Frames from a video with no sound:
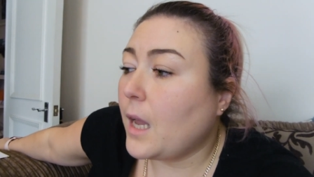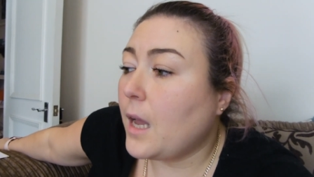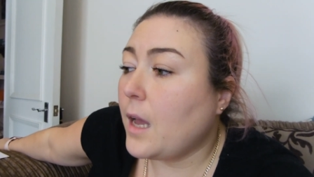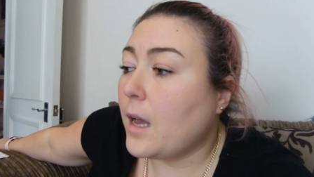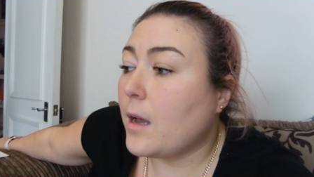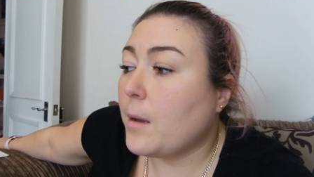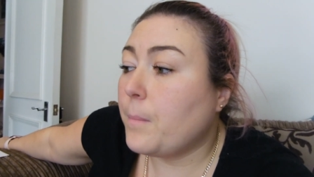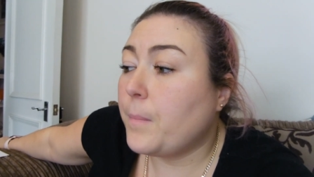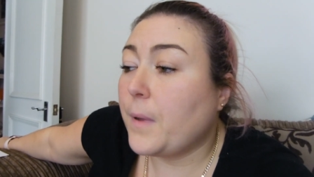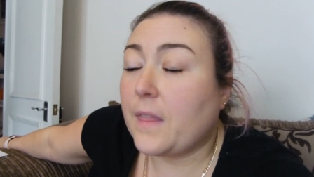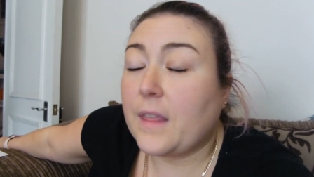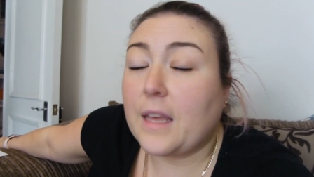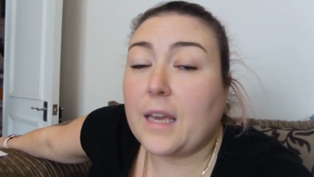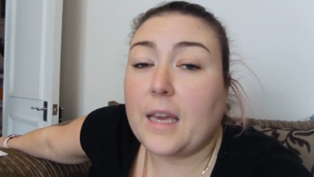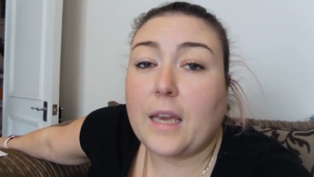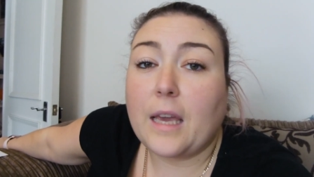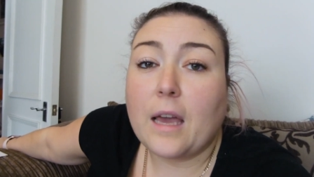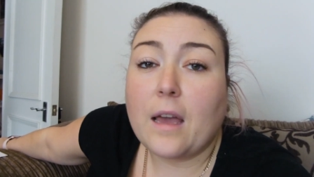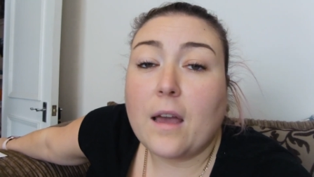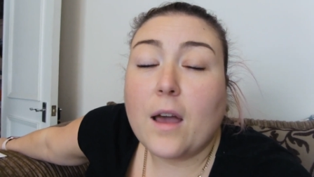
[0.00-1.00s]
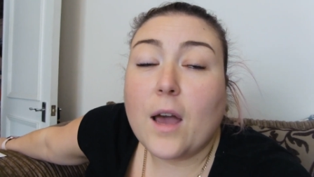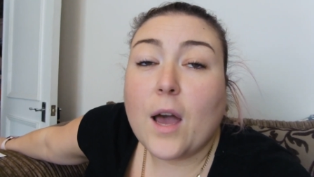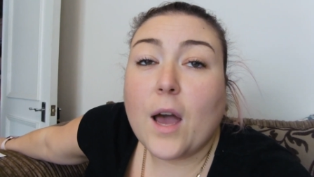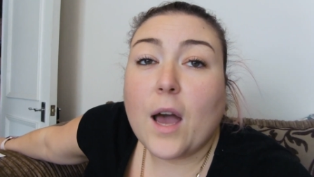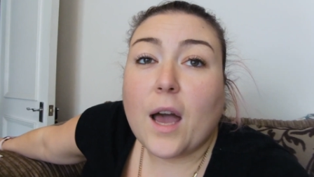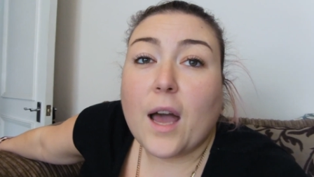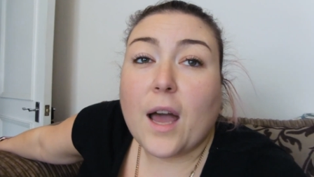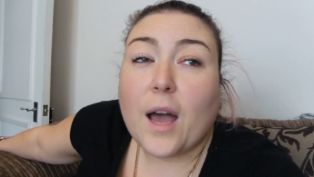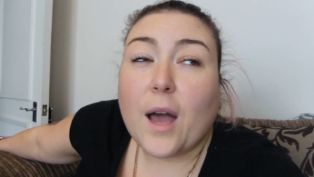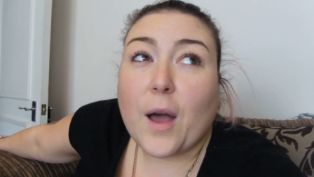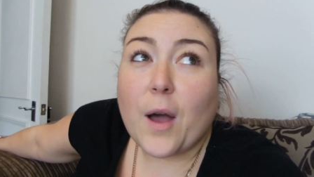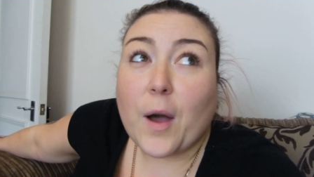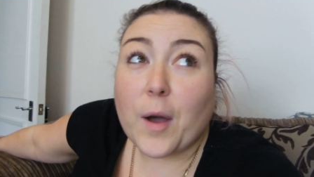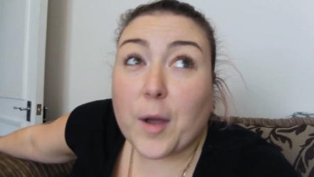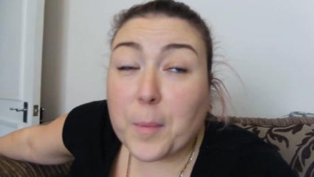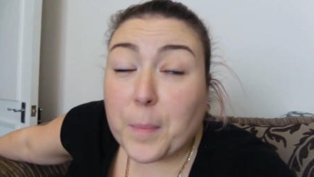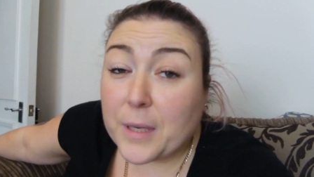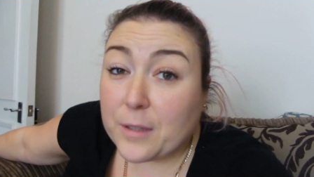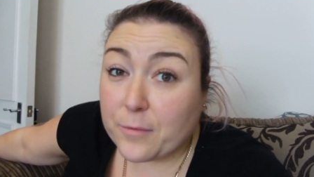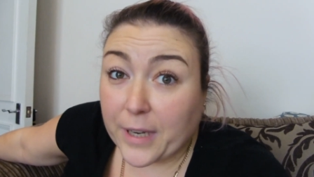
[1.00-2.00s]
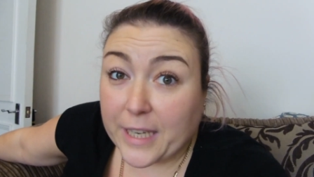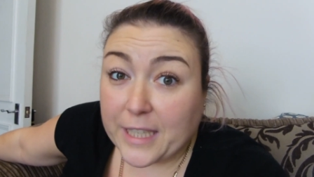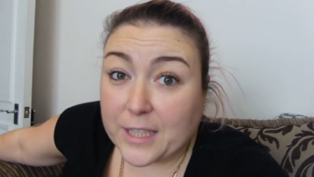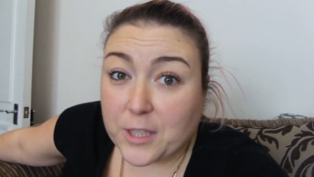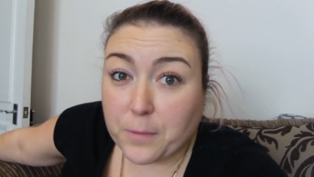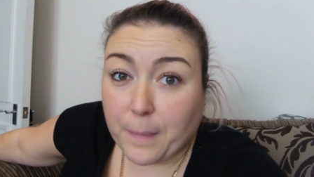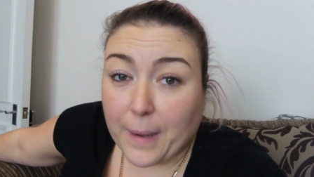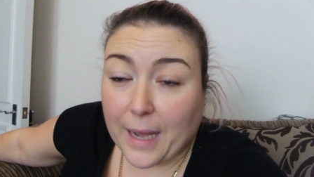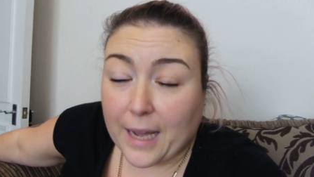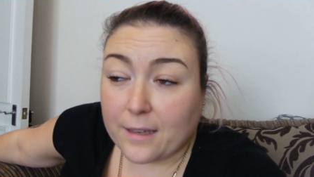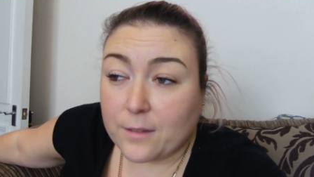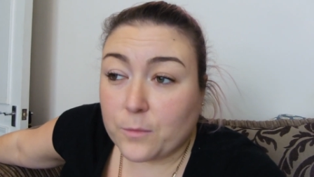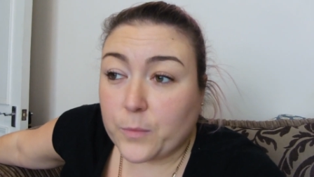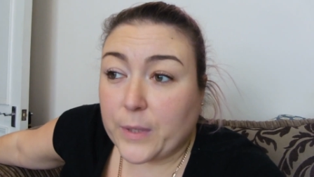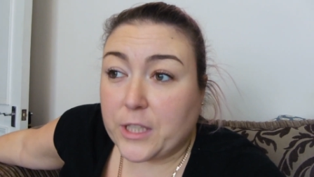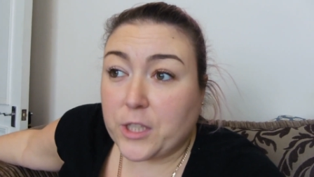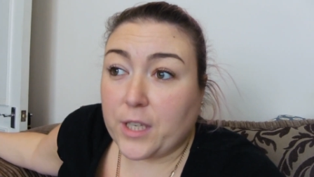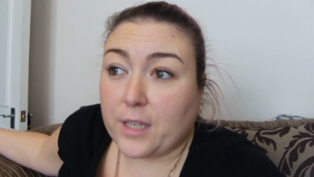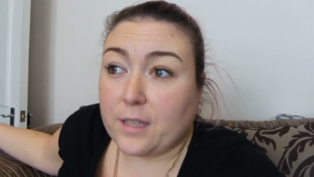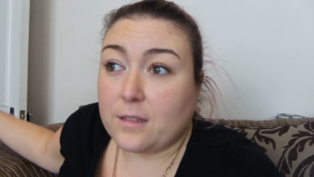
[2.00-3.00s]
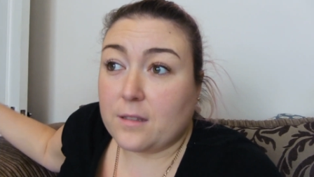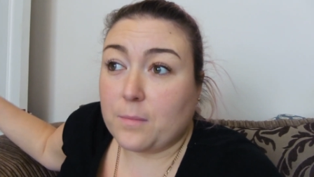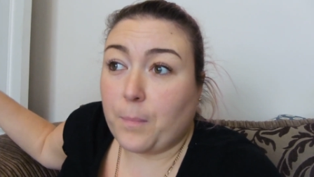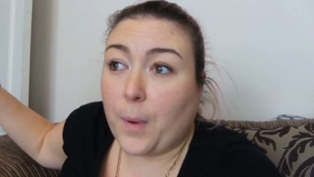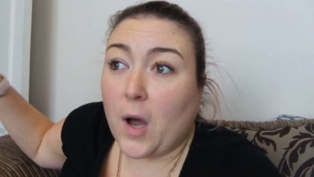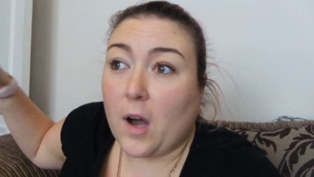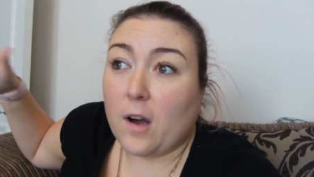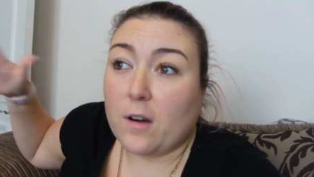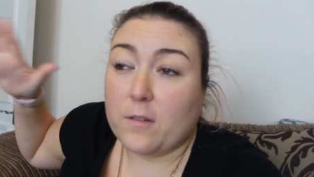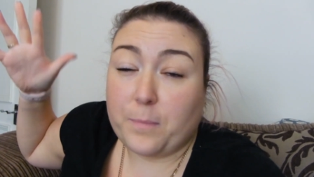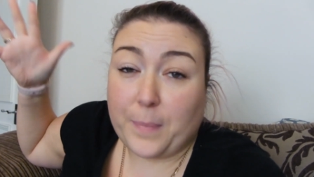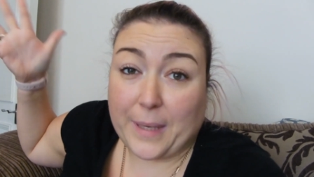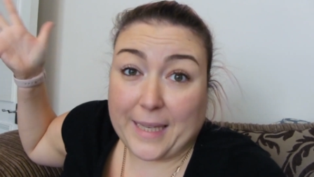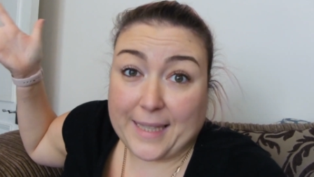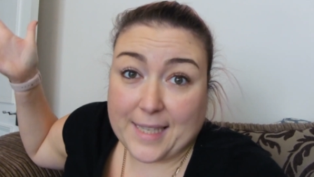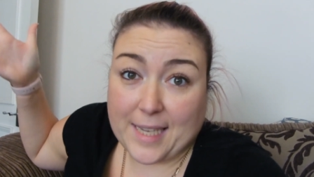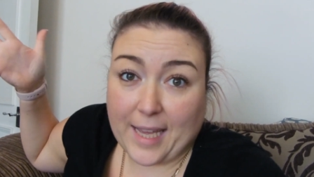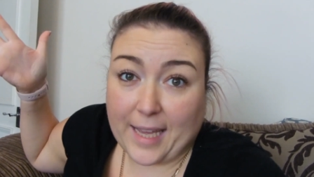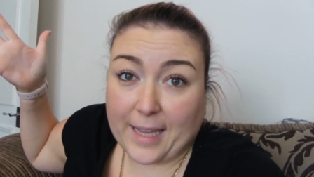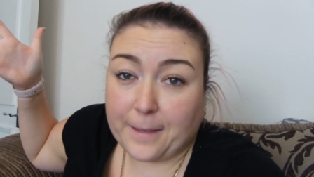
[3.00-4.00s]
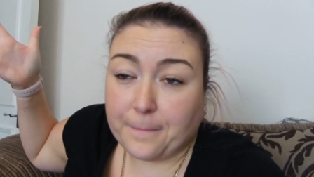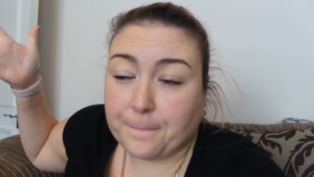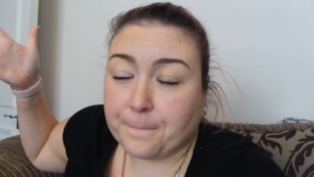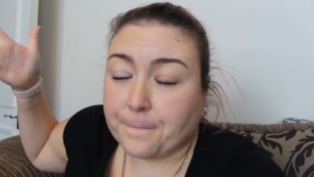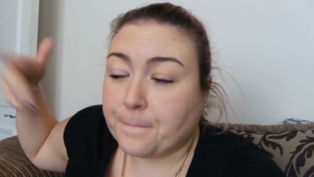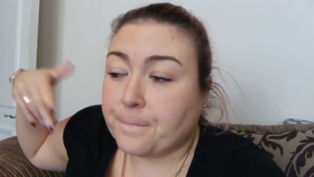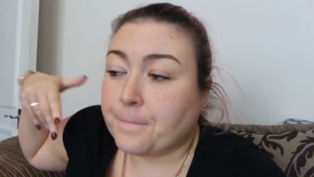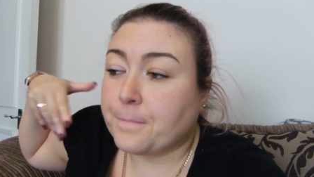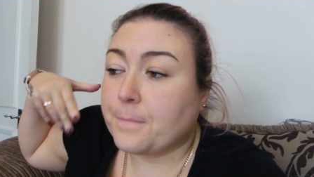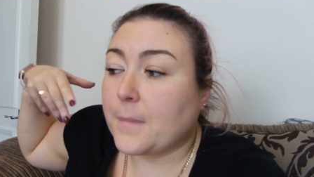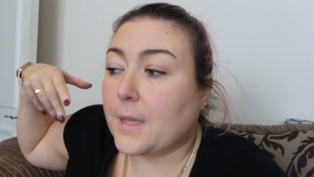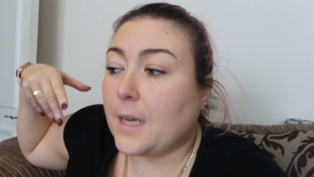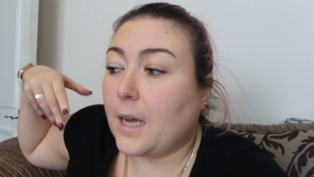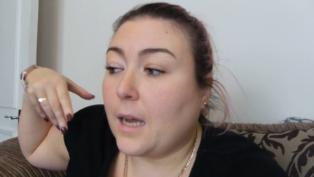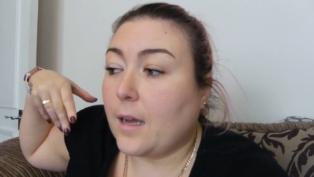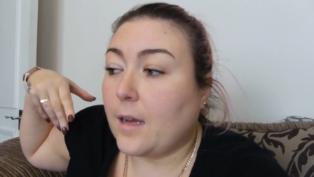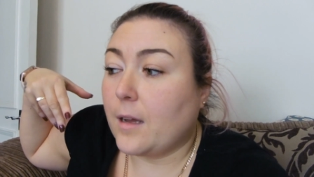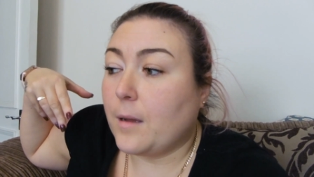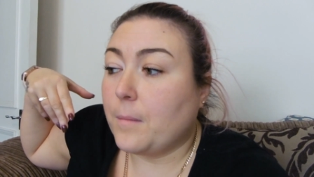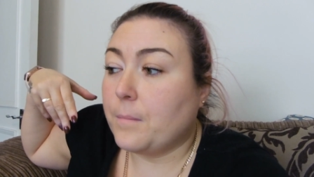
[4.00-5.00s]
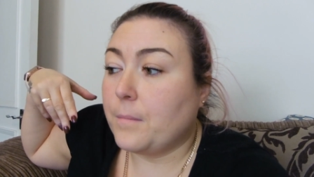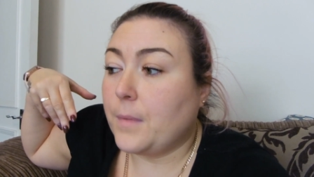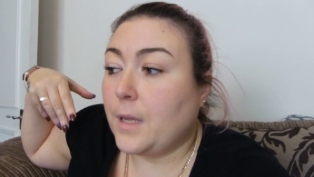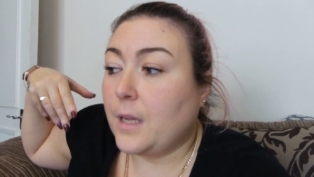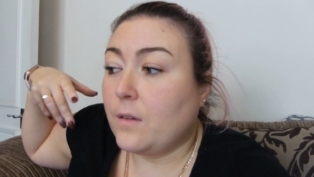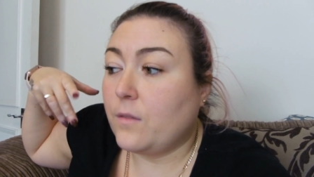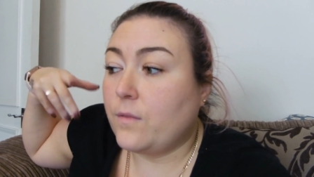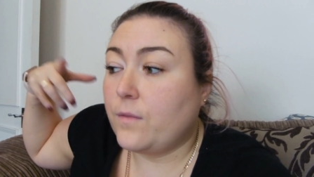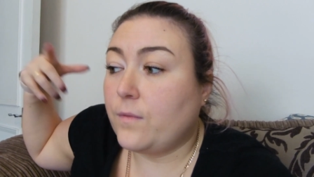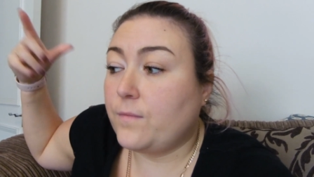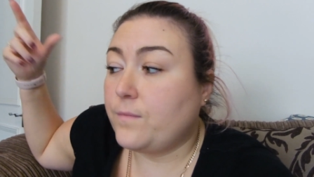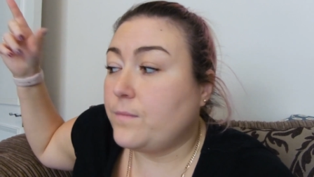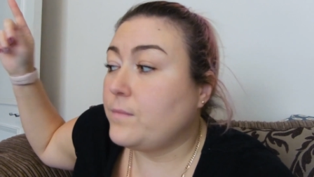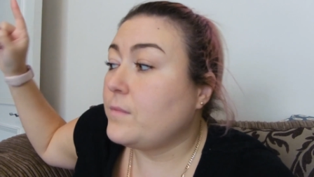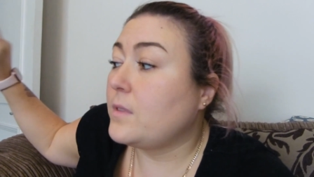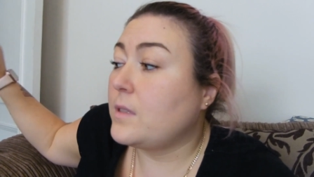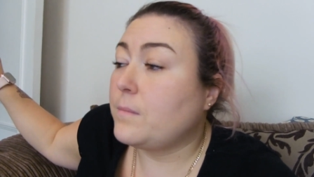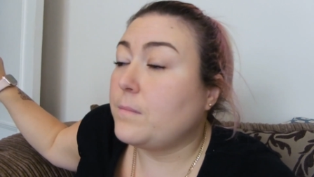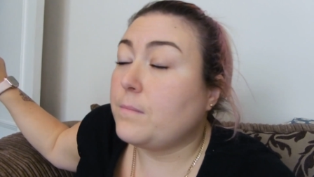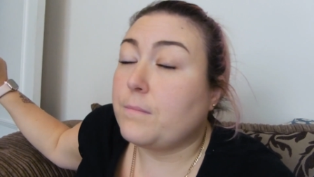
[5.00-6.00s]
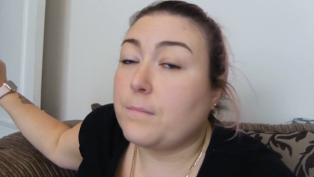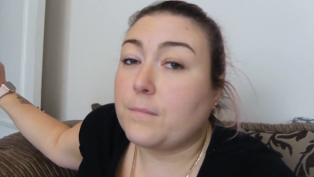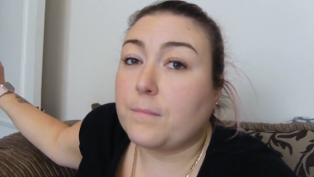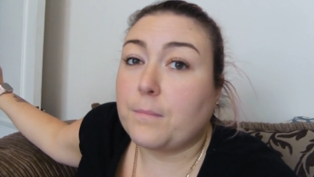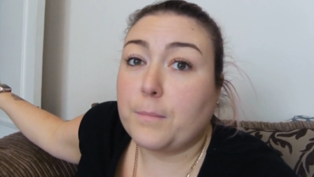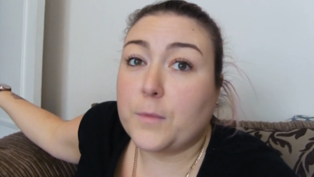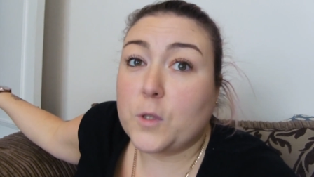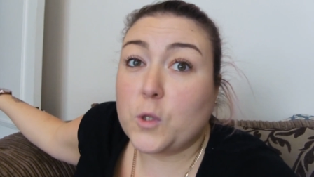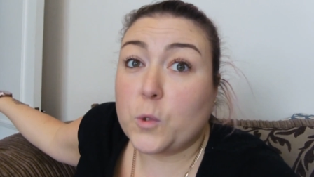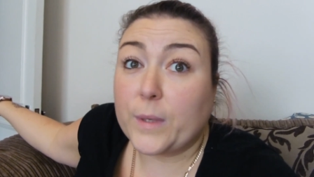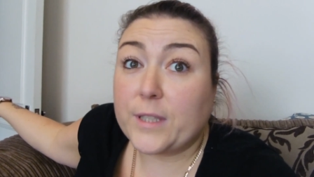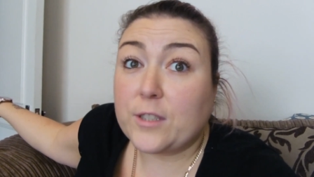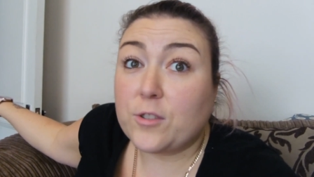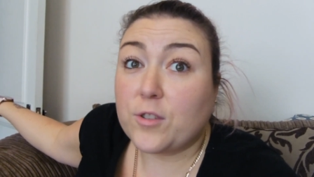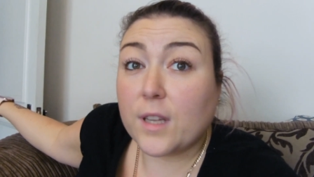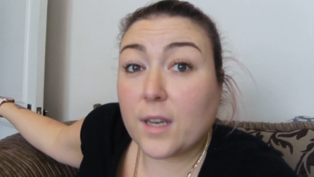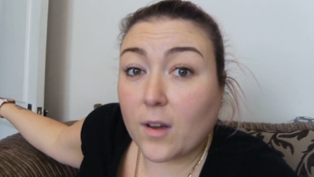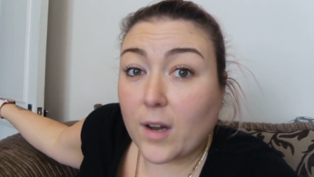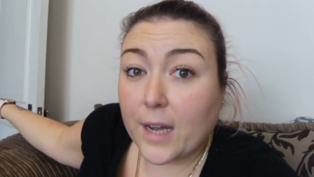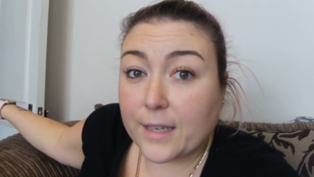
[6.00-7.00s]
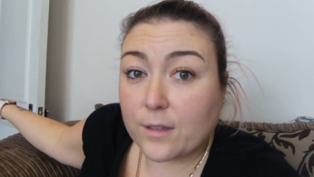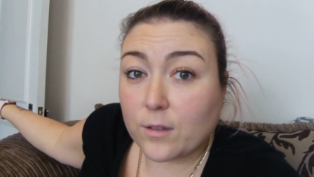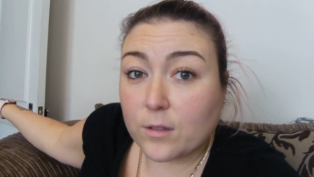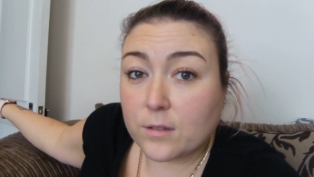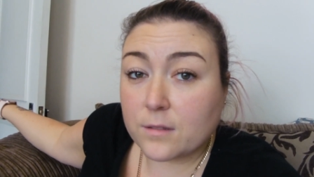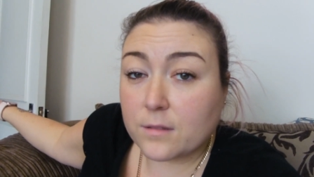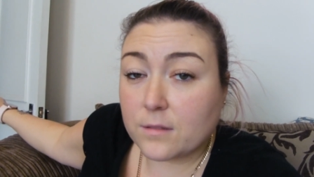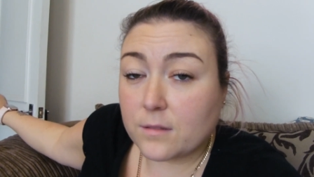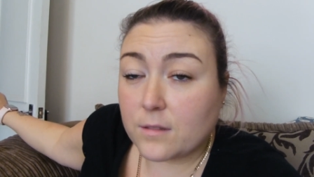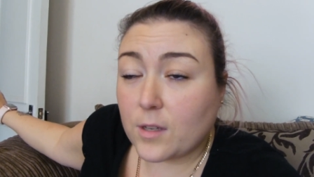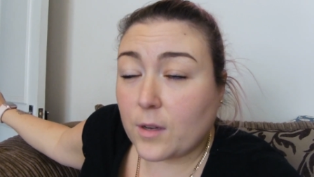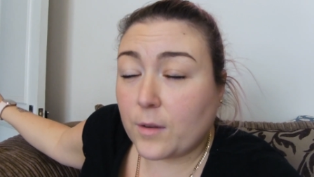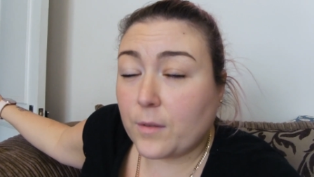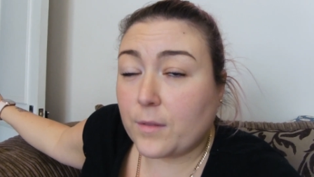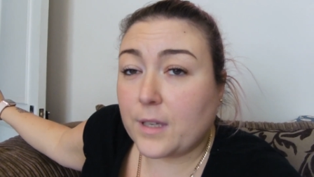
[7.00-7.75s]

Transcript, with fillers: uh, but the OpenReach man, which is part of BT, um, switched the line on, so